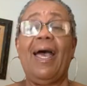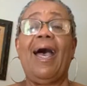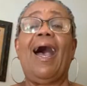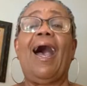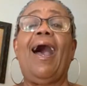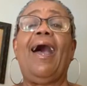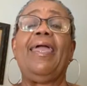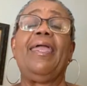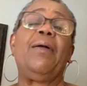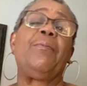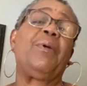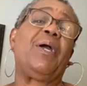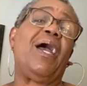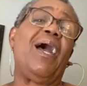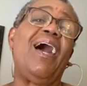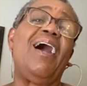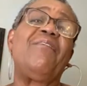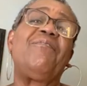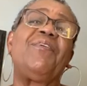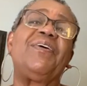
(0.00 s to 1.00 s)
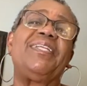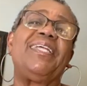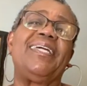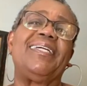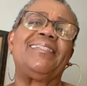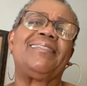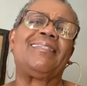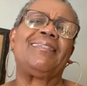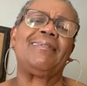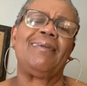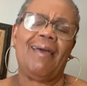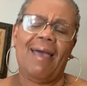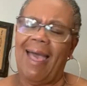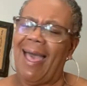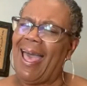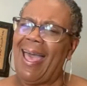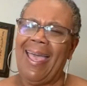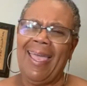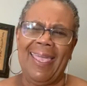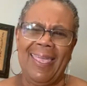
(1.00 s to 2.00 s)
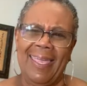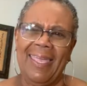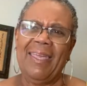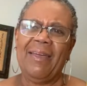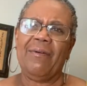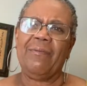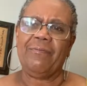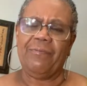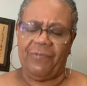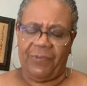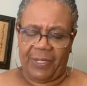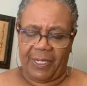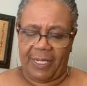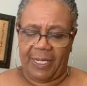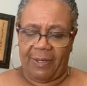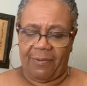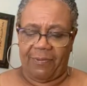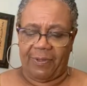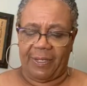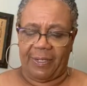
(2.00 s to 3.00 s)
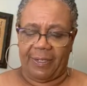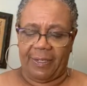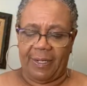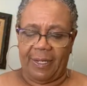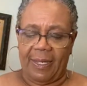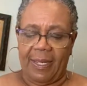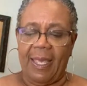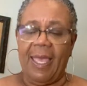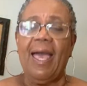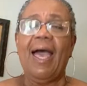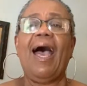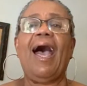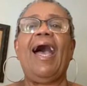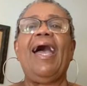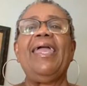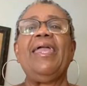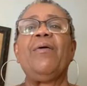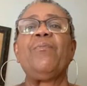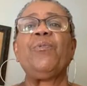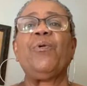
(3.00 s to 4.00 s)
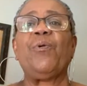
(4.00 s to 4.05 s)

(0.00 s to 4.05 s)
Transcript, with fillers: I am confident. I am forgiven. I am